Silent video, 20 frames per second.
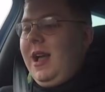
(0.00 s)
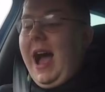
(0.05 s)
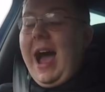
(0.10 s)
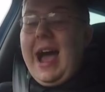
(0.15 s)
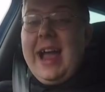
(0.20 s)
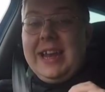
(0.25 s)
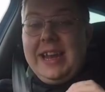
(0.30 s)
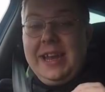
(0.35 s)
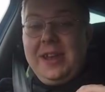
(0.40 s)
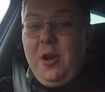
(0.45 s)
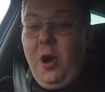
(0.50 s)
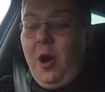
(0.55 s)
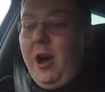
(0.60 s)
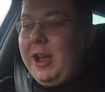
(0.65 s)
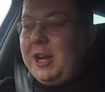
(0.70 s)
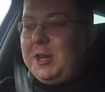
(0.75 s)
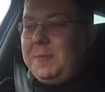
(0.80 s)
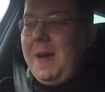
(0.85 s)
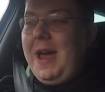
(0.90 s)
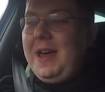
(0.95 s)
I did not
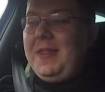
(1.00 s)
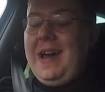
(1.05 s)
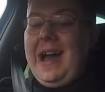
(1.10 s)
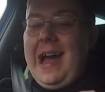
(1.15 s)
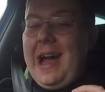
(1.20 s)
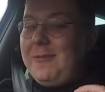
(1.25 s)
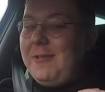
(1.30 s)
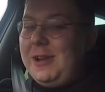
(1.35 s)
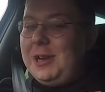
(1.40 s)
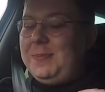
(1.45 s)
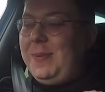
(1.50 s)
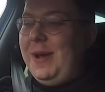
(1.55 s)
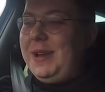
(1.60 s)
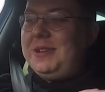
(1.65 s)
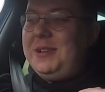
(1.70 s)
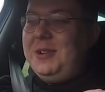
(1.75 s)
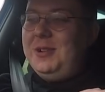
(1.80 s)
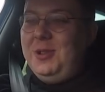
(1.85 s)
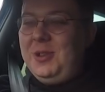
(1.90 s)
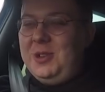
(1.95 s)
expect that. I was
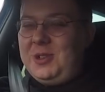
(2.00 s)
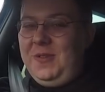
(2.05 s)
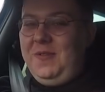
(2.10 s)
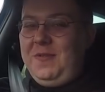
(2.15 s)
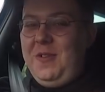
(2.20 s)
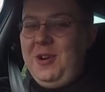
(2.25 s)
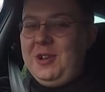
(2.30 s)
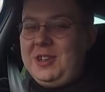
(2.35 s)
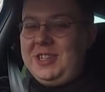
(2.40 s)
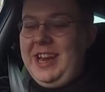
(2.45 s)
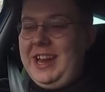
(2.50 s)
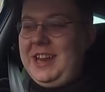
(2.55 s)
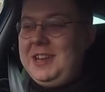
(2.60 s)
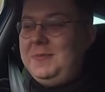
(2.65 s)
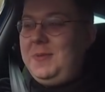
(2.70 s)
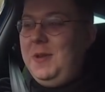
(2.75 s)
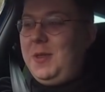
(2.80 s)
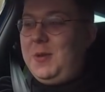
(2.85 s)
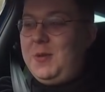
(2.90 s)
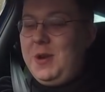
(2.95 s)
expecting close to 4
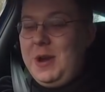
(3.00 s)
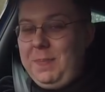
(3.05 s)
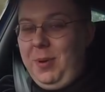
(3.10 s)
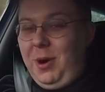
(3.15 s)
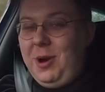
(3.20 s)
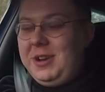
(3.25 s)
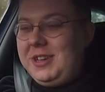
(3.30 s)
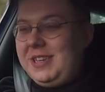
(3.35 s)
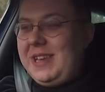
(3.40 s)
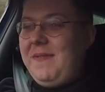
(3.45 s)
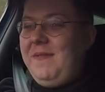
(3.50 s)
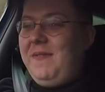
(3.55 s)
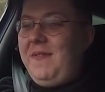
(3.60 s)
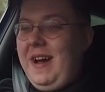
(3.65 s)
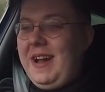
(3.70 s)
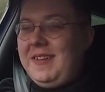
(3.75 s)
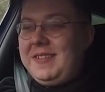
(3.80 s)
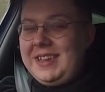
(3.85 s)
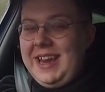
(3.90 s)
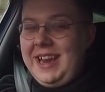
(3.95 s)
seconds, but
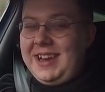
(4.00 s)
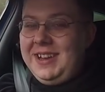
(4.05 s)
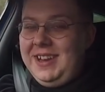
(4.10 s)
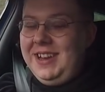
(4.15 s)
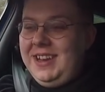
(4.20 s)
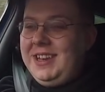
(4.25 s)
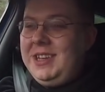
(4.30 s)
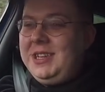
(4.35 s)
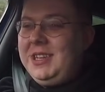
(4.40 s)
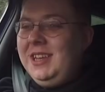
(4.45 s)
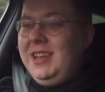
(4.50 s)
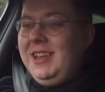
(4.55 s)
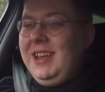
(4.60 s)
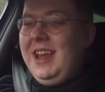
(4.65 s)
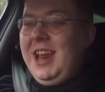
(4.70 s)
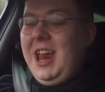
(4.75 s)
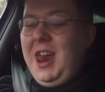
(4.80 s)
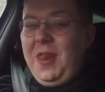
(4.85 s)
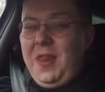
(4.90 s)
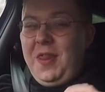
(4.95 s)
3.75 seconds,
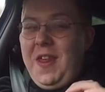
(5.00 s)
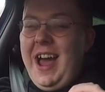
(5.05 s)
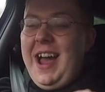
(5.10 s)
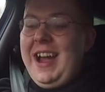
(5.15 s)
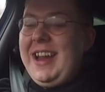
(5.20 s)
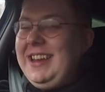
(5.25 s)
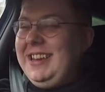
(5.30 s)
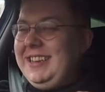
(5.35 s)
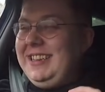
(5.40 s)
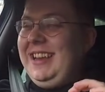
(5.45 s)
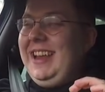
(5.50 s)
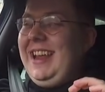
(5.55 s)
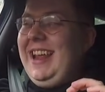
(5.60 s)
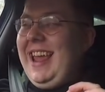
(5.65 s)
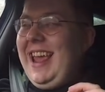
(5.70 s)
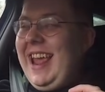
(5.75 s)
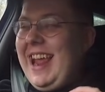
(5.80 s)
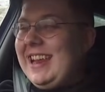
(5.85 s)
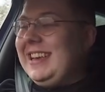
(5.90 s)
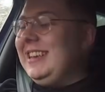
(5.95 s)
that is
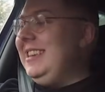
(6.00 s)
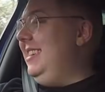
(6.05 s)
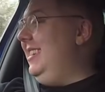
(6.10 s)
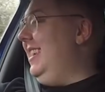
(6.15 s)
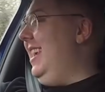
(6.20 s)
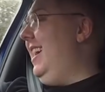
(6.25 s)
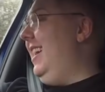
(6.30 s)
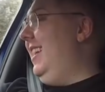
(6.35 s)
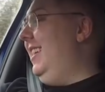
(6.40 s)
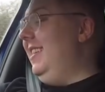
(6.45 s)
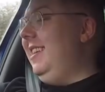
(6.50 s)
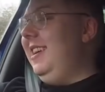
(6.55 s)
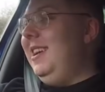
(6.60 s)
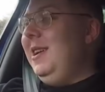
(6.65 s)
insane.